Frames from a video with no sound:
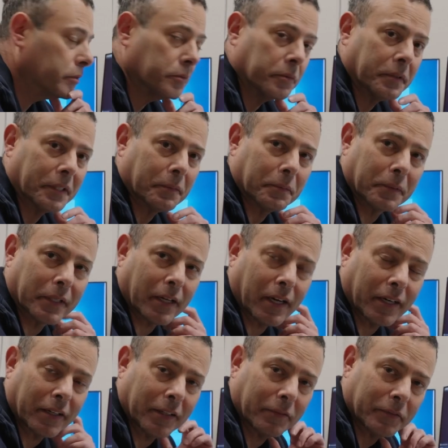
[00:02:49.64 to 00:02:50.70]
We got
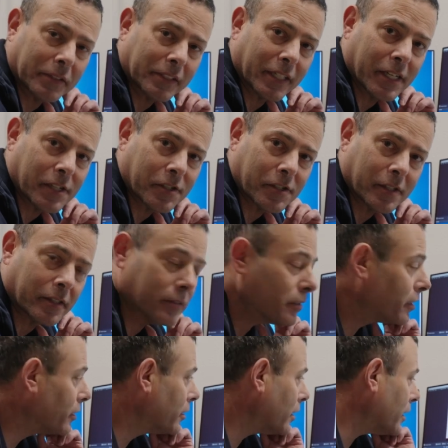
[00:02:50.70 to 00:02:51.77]
an invitation
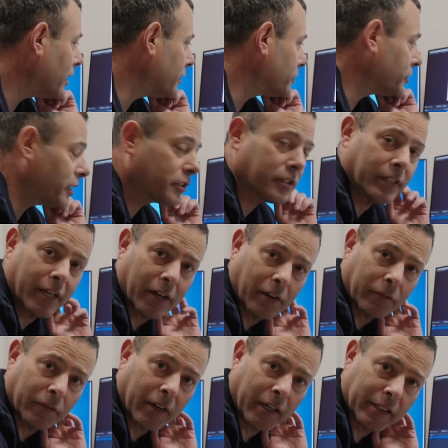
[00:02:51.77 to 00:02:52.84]
just now,
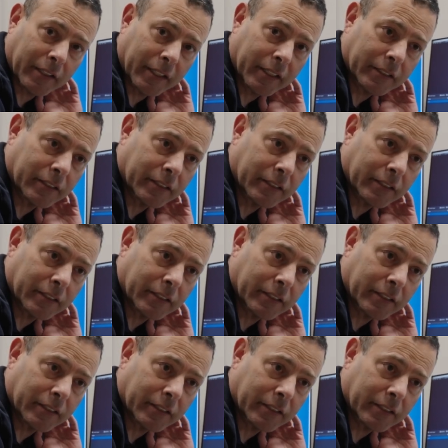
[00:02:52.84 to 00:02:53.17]
finally,